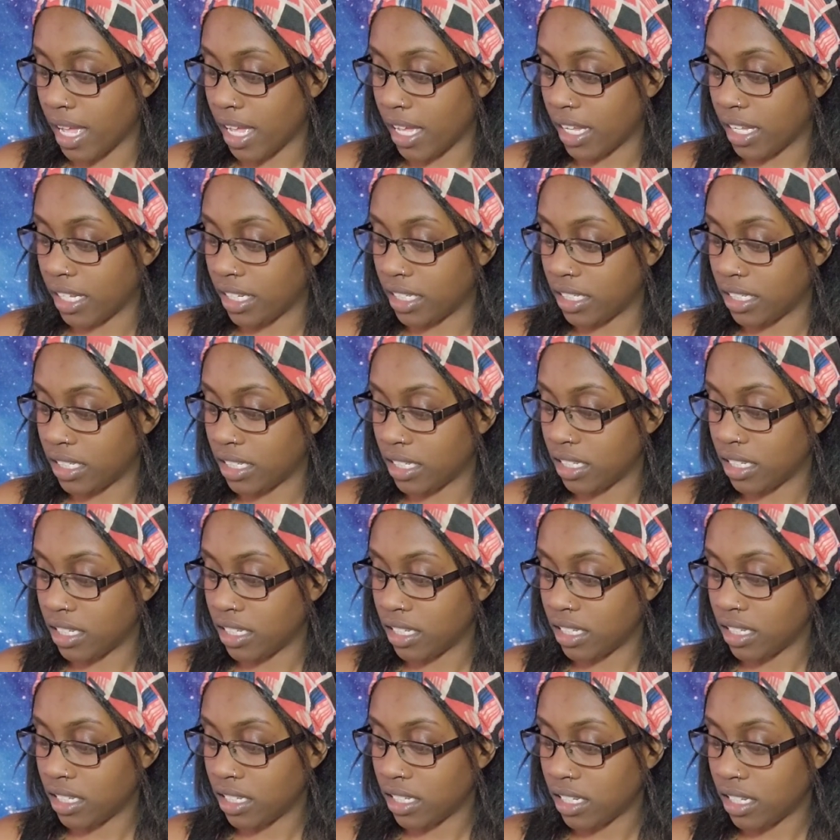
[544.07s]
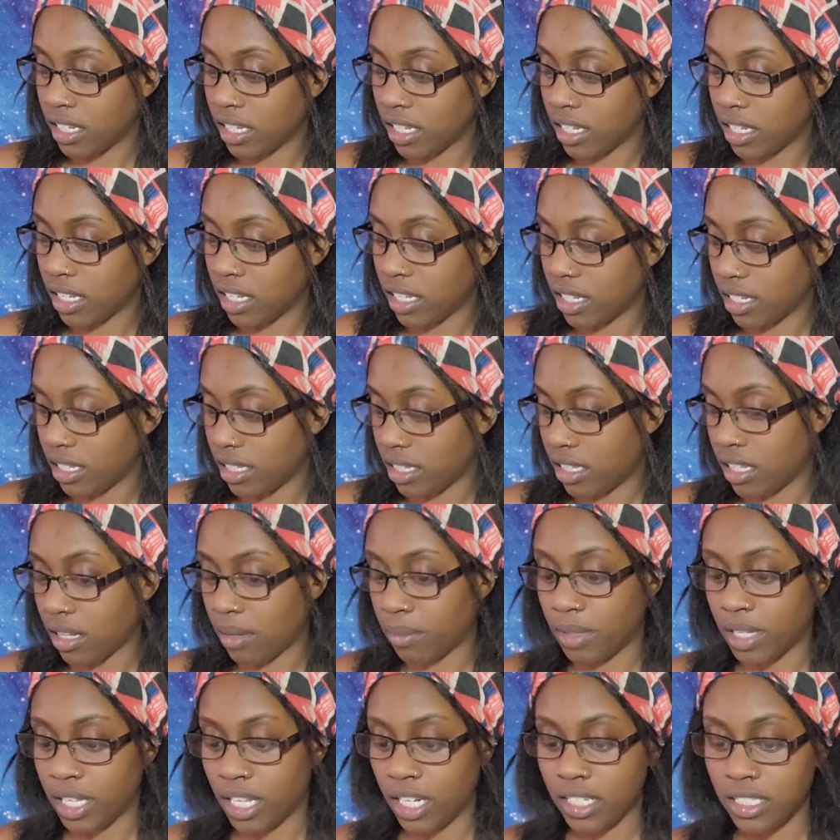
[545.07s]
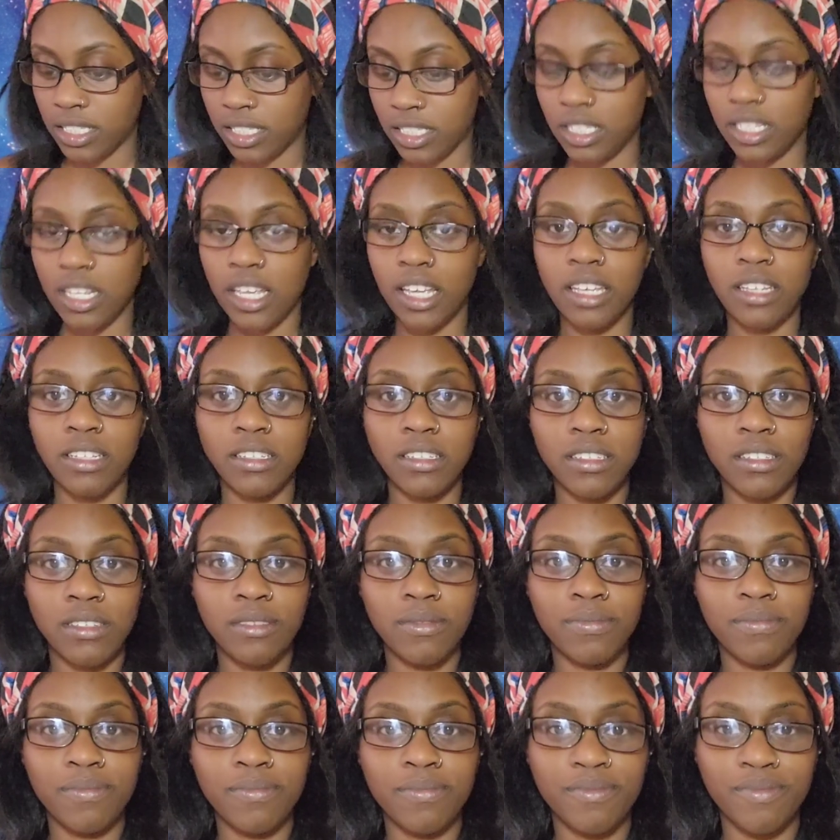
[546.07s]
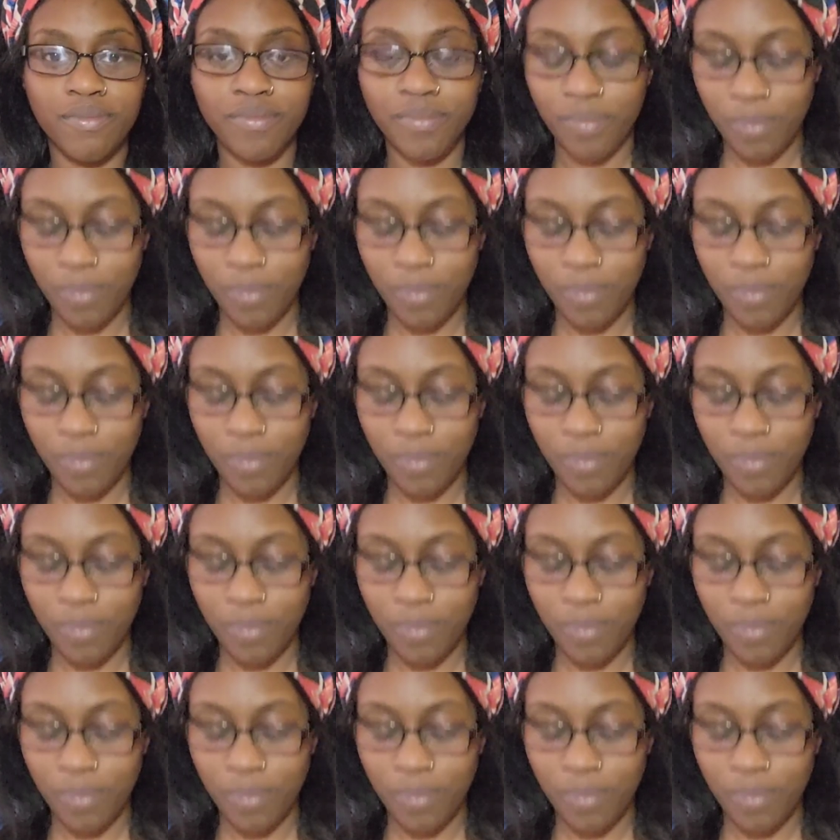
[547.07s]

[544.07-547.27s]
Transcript: mind them getting stained.